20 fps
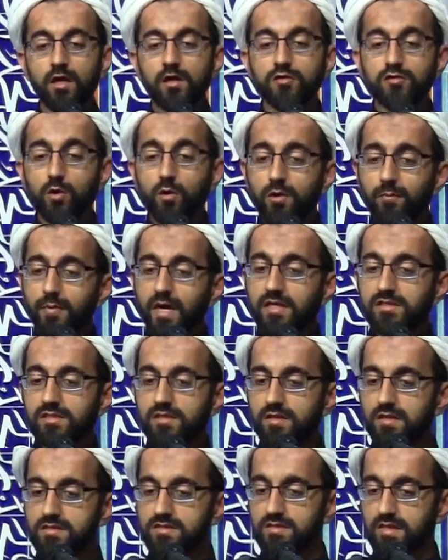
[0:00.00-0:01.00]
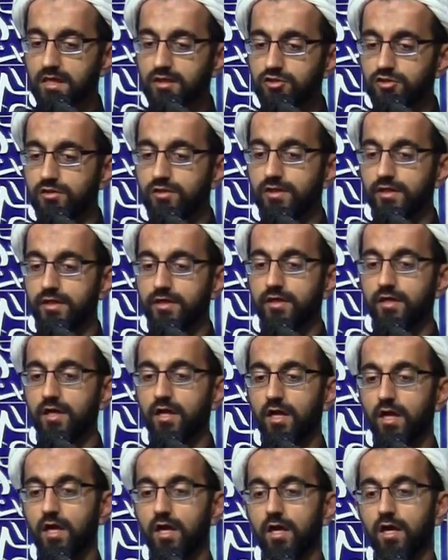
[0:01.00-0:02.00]
So going back to the discussion here,
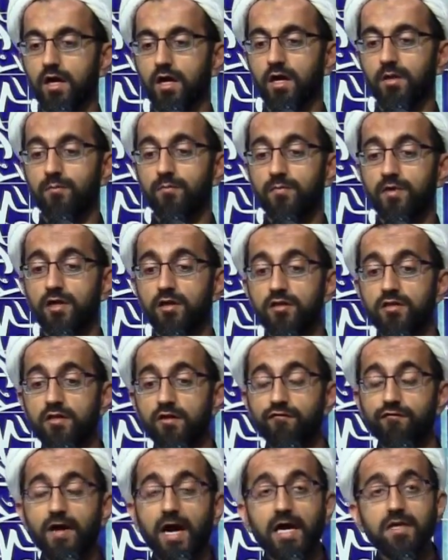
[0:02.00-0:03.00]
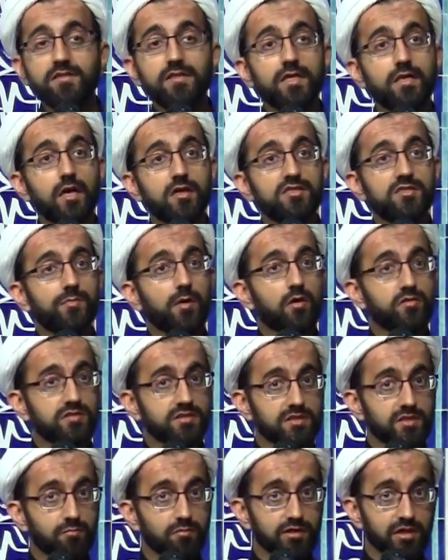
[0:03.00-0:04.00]
the fact that our
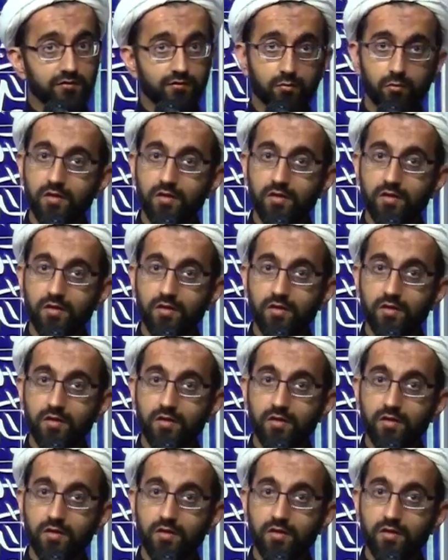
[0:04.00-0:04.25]
spouse is a believer,